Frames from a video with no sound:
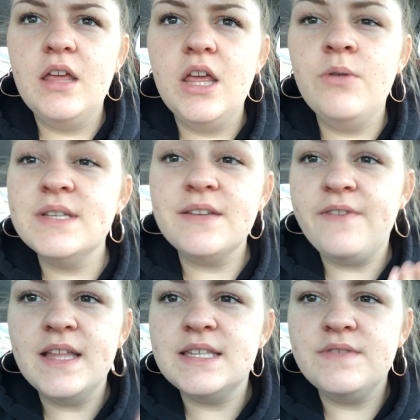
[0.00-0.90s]
it was
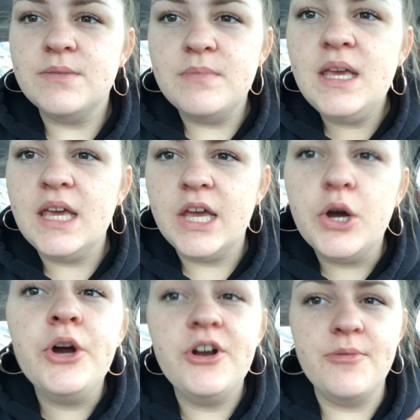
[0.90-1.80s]
offensive to me. It
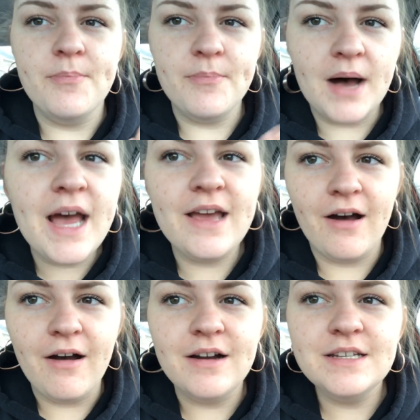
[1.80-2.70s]
hurt my
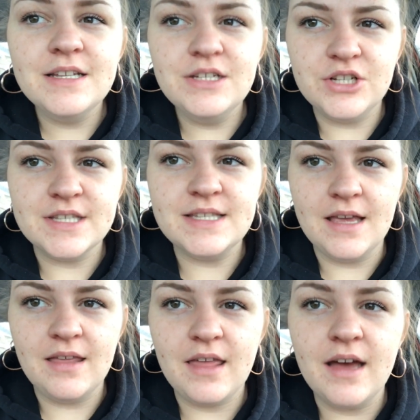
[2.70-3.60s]
heart just
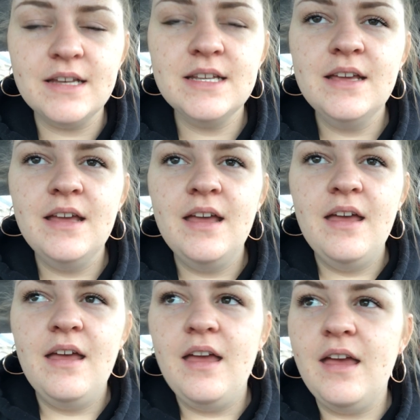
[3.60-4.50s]
seeing that.
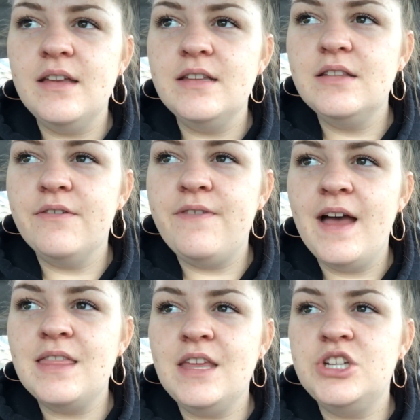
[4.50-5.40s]
And the
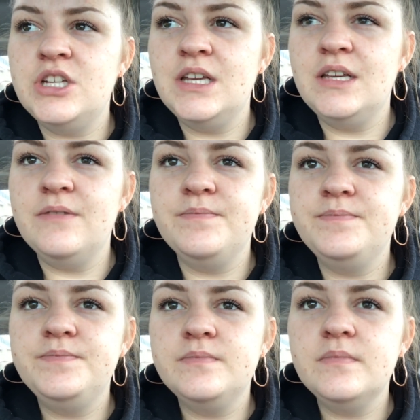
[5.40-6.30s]
fact that she,
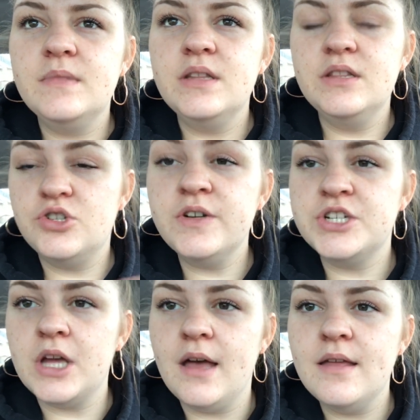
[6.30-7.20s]

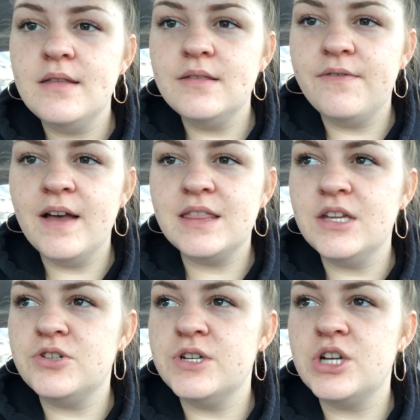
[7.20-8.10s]
Trisha
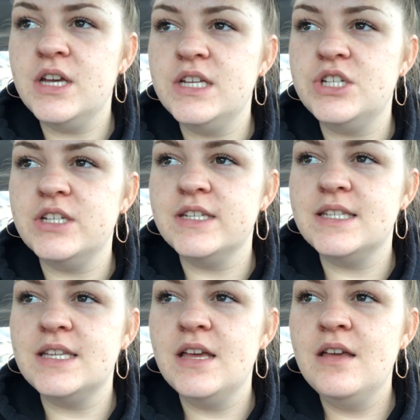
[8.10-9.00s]
is just